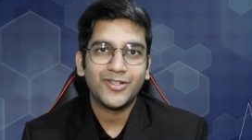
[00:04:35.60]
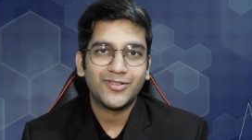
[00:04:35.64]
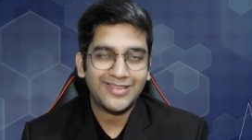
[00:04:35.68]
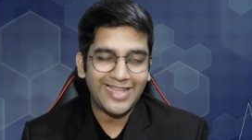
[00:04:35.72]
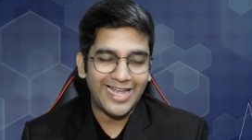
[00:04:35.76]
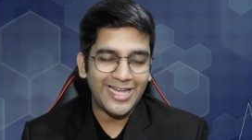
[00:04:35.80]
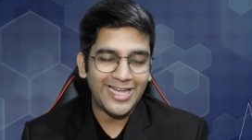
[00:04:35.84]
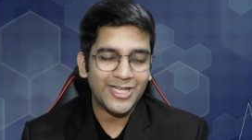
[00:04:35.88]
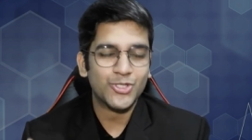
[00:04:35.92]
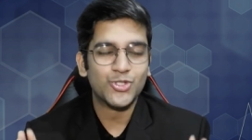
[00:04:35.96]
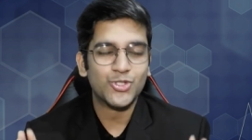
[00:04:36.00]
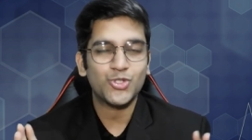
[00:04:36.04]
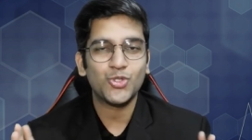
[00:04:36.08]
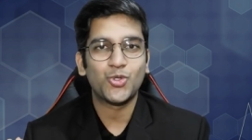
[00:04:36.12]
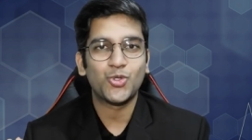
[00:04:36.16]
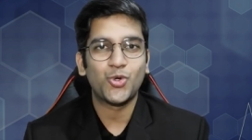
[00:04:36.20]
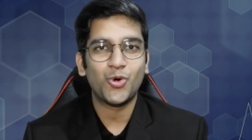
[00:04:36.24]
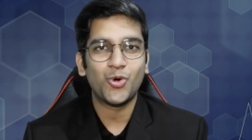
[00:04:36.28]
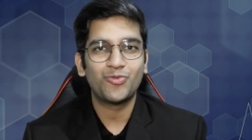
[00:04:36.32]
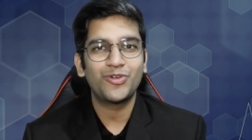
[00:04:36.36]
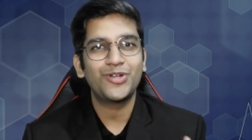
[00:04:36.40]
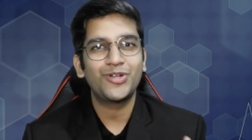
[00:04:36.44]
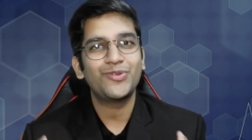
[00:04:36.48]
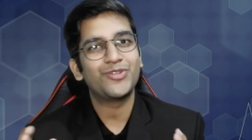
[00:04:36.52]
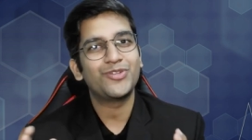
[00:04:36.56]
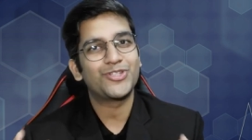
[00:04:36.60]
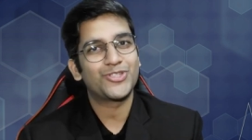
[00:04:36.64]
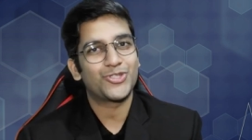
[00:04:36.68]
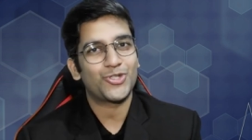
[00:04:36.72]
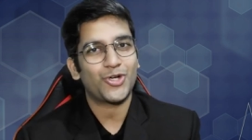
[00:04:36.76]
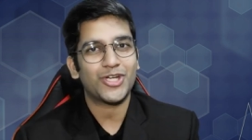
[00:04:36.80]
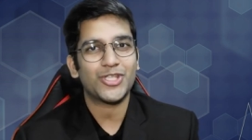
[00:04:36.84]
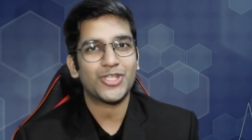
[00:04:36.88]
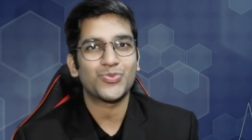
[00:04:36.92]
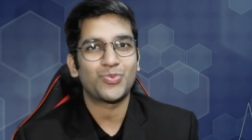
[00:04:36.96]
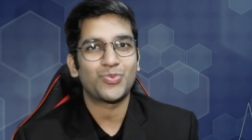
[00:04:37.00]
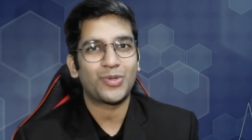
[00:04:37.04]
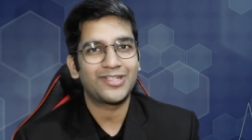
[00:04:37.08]
Thanks to COVID, which
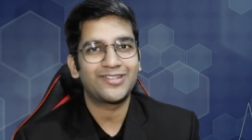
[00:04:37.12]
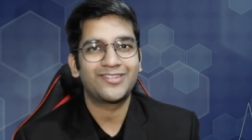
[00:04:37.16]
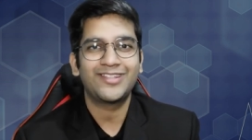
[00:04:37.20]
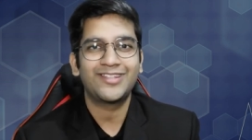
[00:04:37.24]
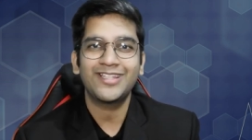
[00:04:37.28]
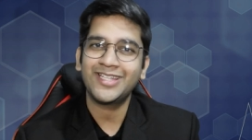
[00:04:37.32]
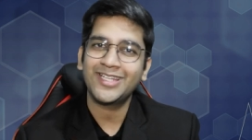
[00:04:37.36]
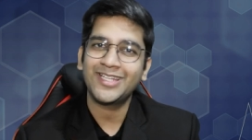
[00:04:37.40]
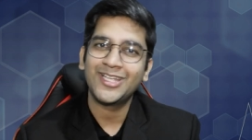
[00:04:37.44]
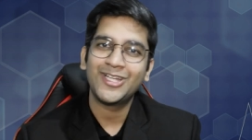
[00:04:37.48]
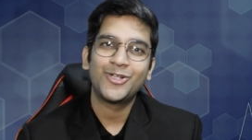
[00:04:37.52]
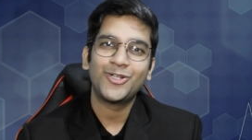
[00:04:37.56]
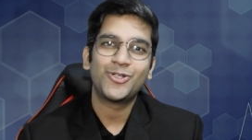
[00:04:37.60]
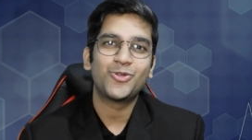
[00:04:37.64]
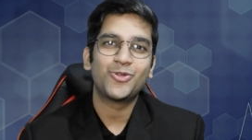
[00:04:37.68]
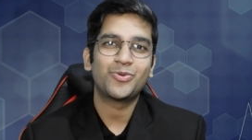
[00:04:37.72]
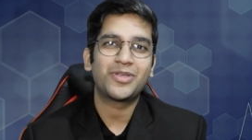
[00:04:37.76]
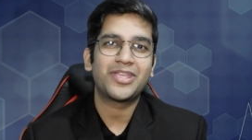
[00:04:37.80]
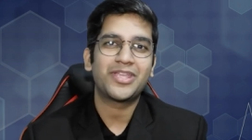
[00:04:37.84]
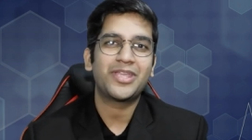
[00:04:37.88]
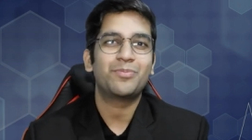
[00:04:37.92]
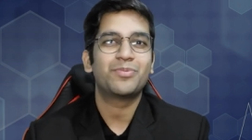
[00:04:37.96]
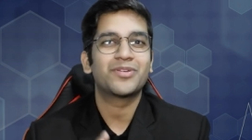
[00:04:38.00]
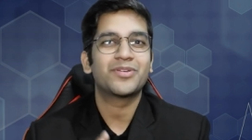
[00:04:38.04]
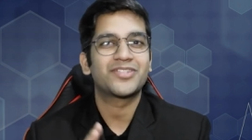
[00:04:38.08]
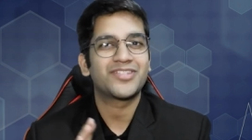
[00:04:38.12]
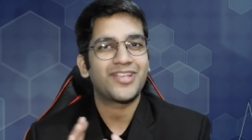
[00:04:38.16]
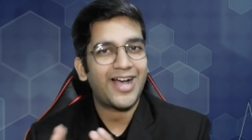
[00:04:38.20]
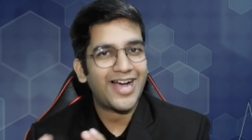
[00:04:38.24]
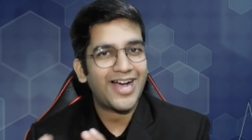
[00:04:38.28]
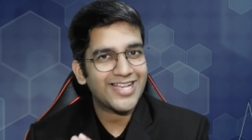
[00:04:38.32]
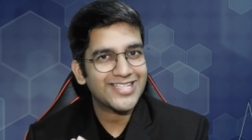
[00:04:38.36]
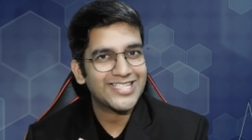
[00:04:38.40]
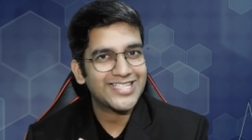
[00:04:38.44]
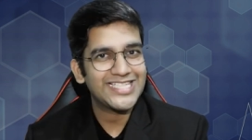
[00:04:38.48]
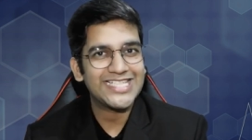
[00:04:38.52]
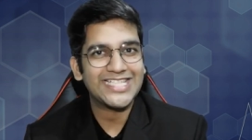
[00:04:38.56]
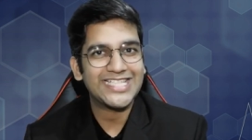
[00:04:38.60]
taught us one thing to keep us
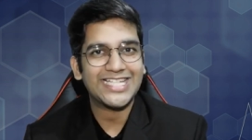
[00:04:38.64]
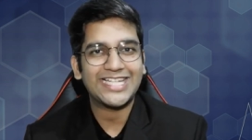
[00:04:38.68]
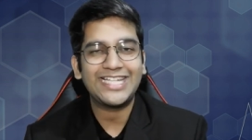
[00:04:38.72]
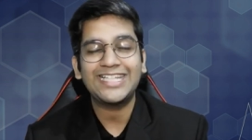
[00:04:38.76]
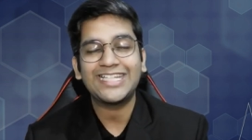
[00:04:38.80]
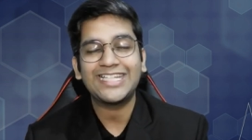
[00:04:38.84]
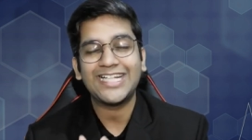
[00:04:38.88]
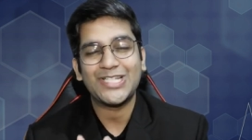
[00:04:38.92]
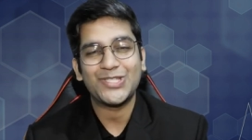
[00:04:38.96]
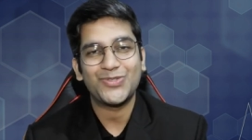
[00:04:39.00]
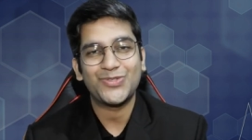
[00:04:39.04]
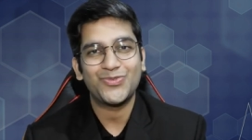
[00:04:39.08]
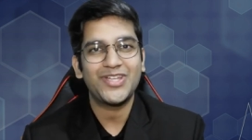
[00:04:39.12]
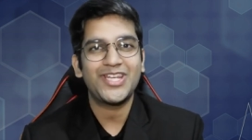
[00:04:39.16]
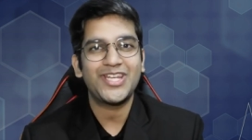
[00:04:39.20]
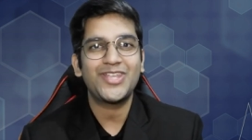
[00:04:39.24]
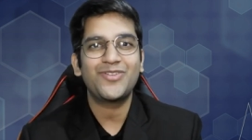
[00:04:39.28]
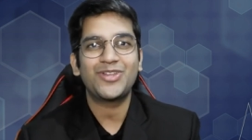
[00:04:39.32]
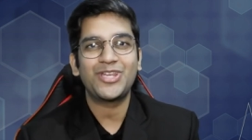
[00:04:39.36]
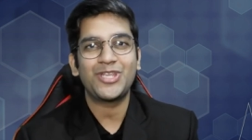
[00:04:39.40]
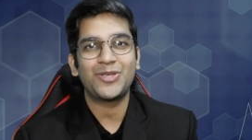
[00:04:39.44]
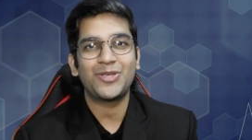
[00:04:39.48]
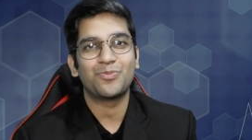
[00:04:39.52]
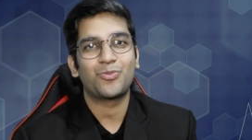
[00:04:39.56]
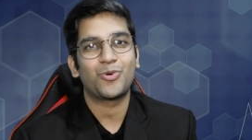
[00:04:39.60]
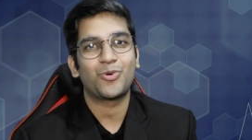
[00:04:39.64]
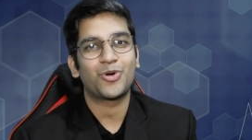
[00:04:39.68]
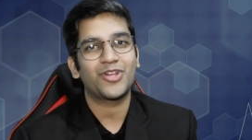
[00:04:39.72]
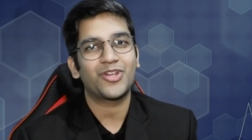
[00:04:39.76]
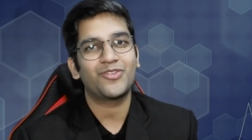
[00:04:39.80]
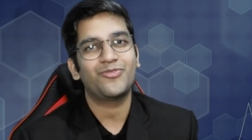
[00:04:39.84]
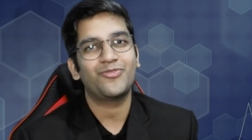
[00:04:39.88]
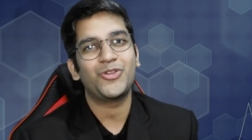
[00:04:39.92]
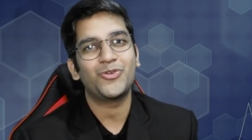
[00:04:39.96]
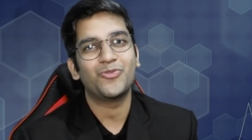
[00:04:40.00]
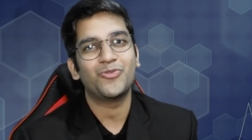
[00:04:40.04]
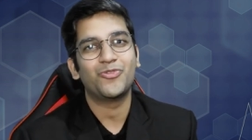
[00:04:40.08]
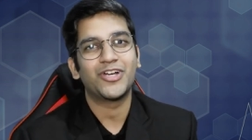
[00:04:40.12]
ourselves clean. That's very, very important
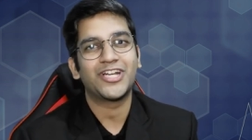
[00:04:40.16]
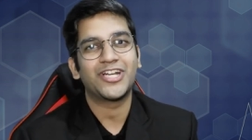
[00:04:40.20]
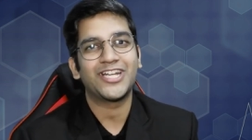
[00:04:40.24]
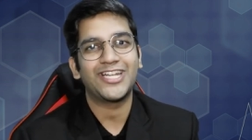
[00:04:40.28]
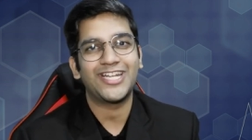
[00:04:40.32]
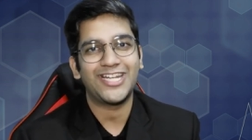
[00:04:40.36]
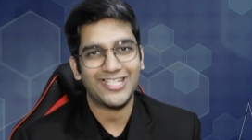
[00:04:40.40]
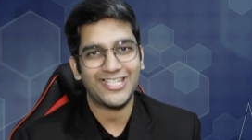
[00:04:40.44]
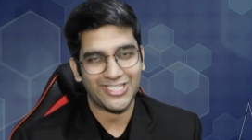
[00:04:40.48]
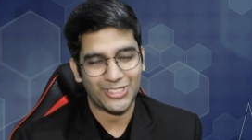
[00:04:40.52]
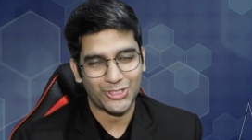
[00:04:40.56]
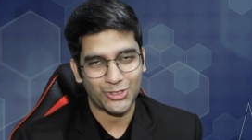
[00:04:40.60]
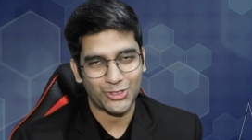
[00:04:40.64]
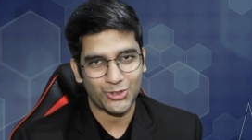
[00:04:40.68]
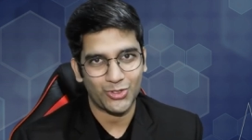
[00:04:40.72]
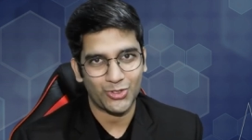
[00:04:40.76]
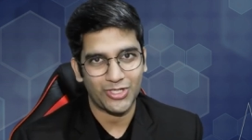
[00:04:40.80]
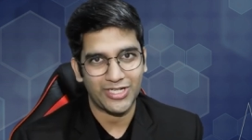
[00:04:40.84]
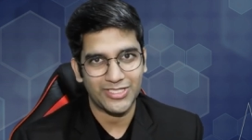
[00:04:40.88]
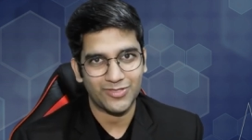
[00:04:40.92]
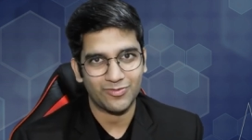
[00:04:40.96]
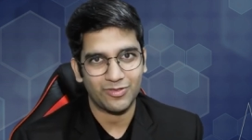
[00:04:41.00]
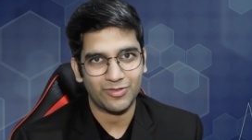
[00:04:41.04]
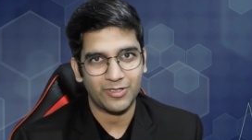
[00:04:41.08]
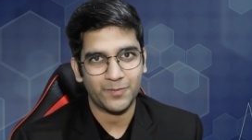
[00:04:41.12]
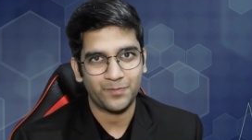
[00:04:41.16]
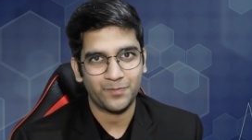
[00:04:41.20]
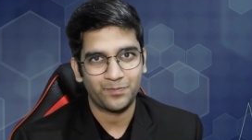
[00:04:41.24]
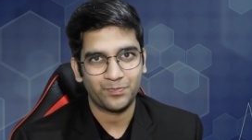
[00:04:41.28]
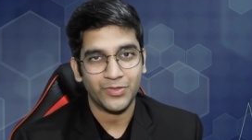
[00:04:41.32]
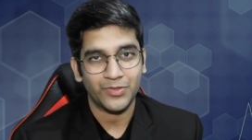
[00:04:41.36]
when you work in the hall as well.